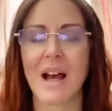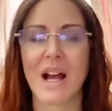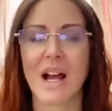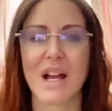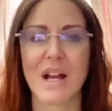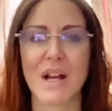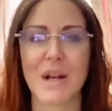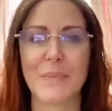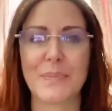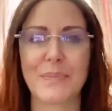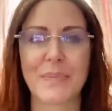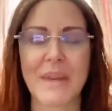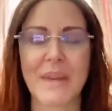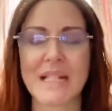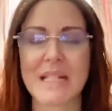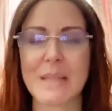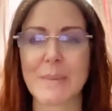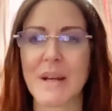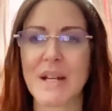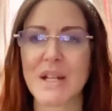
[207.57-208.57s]

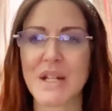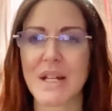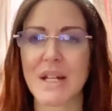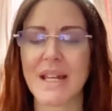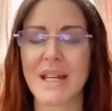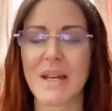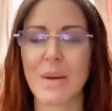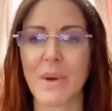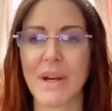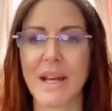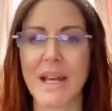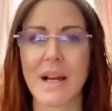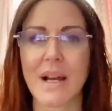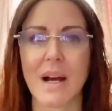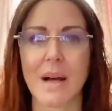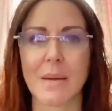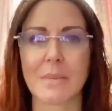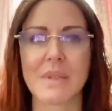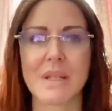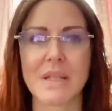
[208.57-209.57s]
especially when it
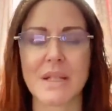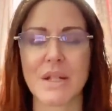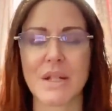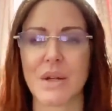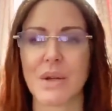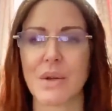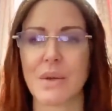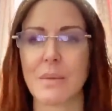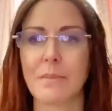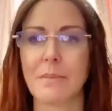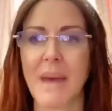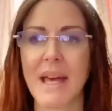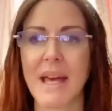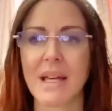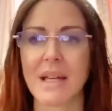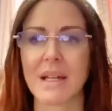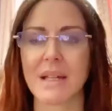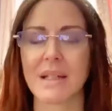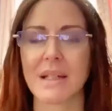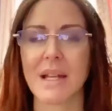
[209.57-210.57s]
comes to
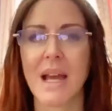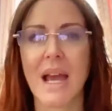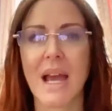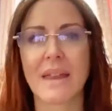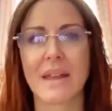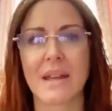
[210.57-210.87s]
Meghan.